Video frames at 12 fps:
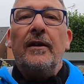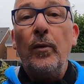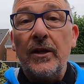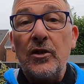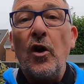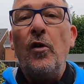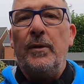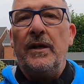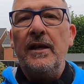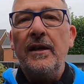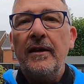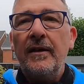with this
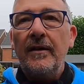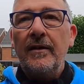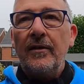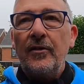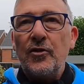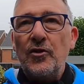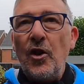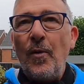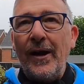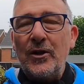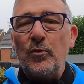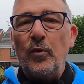hobby, there's no
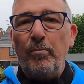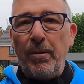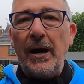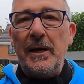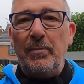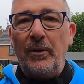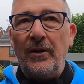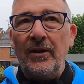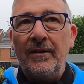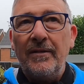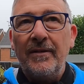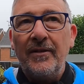actual Bible
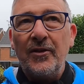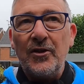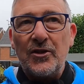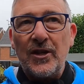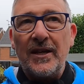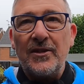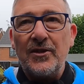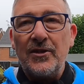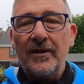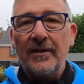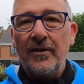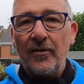that
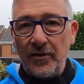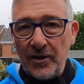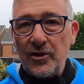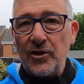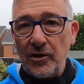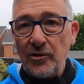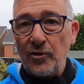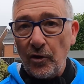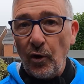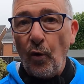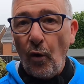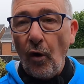says this is
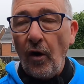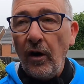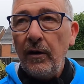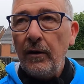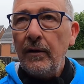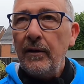the law.